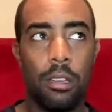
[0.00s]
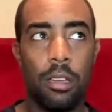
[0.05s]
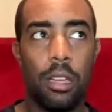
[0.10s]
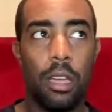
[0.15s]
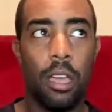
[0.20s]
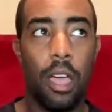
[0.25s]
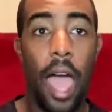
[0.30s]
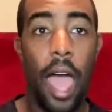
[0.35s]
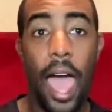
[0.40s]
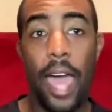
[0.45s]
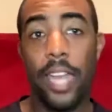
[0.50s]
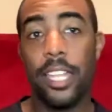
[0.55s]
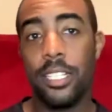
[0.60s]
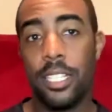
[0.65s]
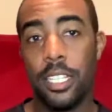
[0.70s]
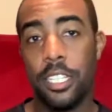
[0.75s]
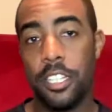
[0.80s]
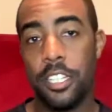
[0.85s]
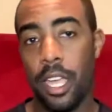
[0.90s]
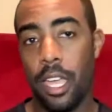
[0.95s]
Odyssey
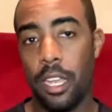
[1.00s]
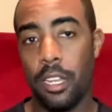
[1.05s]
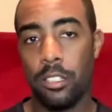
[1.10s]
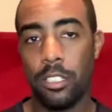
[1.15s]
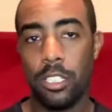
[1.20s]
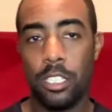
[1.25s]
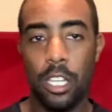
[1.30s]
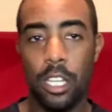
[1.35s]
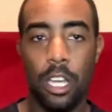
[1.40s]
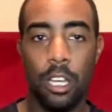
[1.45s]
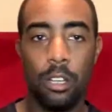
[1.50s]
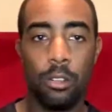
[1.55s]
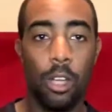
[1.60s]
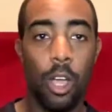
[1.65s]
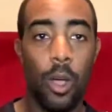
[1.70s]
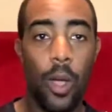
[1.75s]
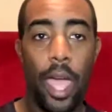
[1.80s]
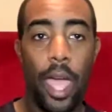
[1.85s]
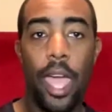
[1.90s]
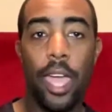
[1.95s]
channel. So go
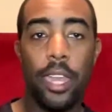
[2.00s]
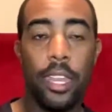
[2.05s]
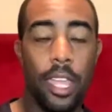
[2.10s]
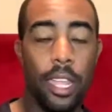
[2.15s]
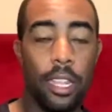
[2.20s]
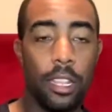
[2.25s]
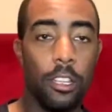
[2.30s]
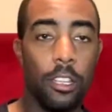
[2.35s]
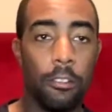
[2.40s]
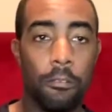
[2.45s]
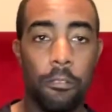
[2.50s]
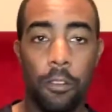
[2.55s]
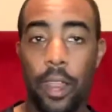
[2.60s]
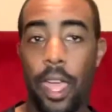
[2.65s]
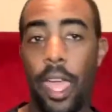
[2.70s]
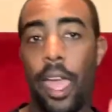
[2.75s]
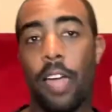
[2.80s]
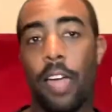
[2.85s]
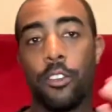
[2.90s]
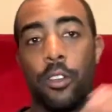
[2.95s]
ahead and look for that.
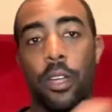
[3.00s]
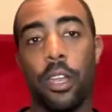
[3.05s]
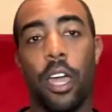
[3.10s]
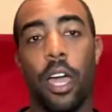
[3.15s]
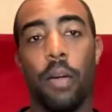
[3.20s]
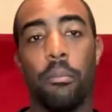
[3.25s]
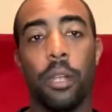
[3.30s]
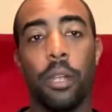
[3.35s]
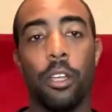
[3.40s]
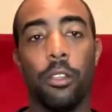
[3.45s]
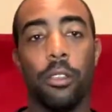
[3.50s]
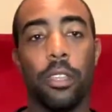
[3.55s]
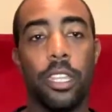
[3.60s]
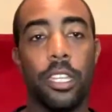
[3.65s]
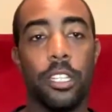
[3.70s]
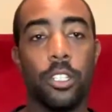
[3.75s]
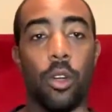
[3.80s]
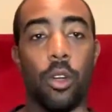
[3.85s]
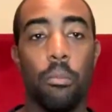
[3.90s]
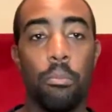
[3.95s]
I'll try to upload this
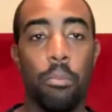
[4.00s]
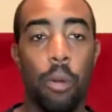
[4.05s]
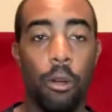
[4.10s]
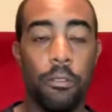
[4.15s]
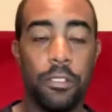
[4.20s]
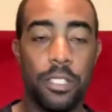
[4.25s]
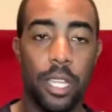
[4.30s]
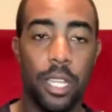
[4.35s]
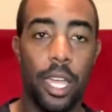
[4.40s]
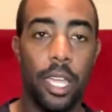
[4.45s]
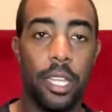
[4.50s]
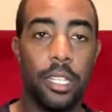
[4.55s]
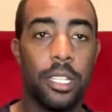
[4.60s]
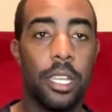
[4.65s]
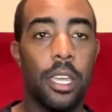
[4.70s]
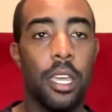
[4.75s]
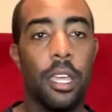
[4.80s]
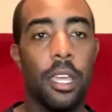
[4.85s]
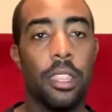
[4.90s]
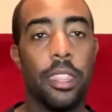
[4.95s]
on both sites.
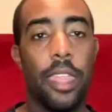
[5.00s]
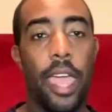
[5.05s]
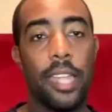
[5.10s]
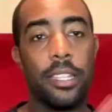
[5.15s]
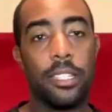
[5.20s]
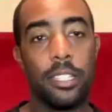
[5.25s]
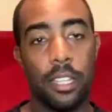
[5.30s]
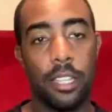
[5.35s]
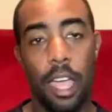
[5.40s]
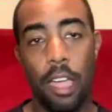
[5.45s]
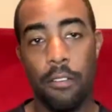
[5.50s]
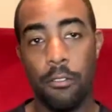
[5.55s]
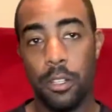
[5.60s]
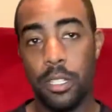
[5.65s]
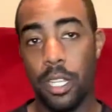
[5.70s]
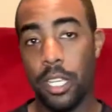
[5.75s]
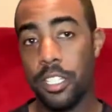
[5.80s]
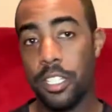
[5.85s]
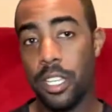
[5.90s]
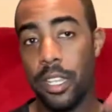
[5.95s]
That's the
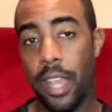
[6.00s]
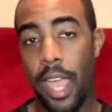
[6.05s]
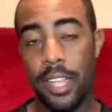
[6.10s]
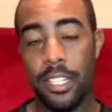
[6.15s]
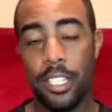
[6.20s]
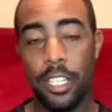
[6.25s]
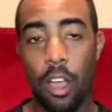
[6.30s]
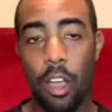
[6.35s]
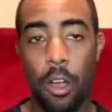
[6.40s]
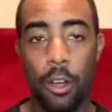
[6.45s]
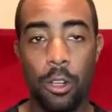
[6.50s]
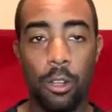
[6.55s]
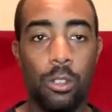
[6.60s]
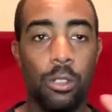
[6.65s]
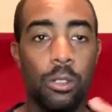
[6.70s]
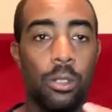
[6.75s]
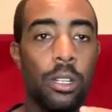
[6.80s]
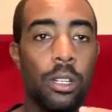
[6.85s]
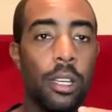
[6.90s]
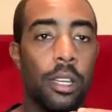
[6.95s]
conversation. That's the
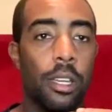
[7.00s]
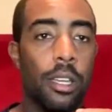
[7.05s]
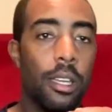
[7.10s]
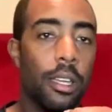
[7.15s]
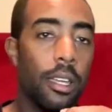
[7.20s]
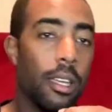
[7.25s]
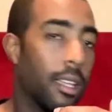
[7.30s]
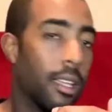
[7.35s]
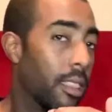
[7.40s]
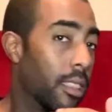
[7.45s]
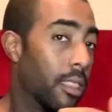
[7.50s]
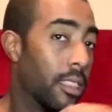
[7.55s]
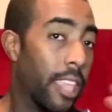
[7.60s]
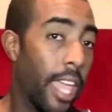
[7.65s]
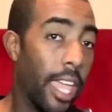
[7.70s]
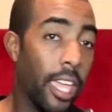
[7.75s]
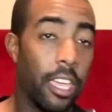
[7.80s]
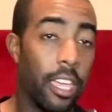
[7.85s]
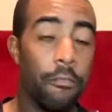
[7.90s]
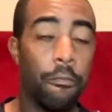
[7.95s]
article. Take
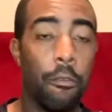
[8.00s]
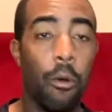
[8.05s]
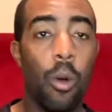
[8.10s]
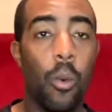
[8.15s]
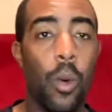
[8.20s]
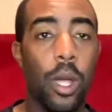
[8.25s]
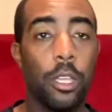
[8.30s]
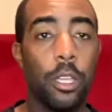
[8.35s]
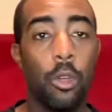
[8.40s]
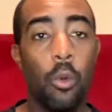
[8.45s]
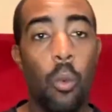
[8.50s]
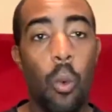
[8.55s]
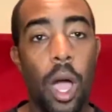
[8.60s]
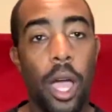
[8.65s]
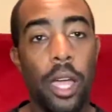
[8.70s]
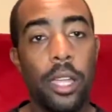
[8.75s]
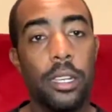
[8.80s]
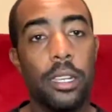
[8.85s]
it for what you want.